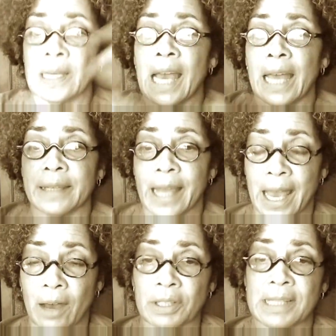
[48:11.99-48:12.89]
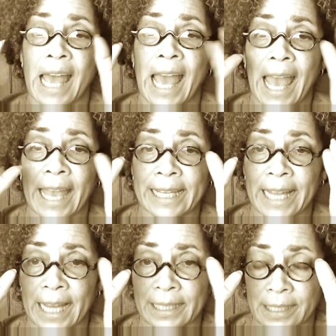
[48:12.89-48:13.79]
and now it's hanging
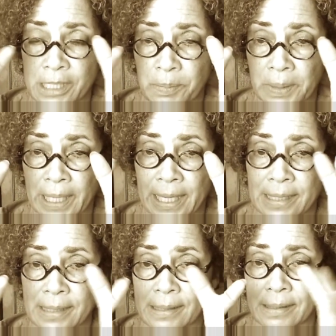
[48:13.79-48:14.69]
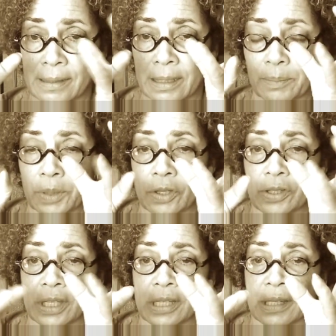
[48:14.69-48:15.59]
out in this place
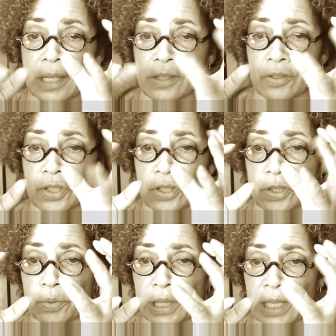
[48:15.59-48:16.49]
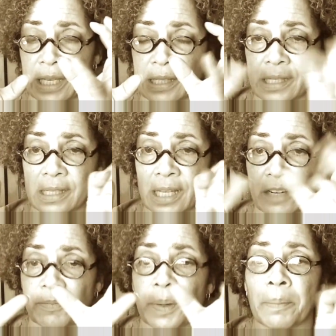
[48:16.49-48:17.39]
because these things are just doing this instead
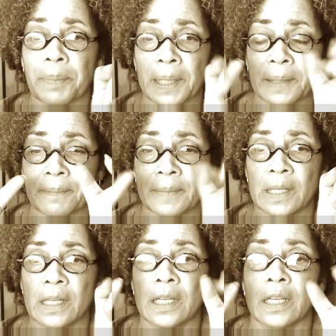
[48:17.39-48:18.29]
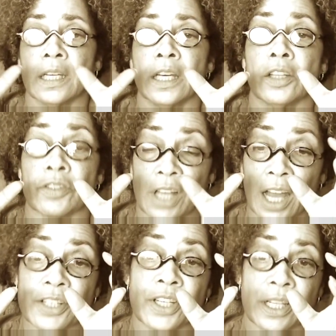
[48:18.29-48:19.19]
of pumping, there's a
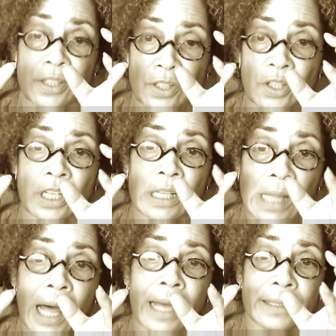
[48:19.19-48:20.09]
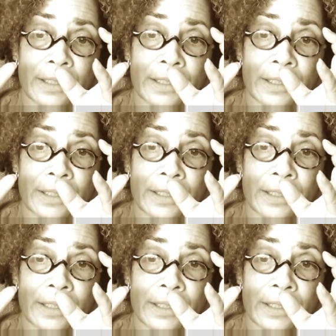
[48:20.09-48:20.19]
high chance it's going to clot.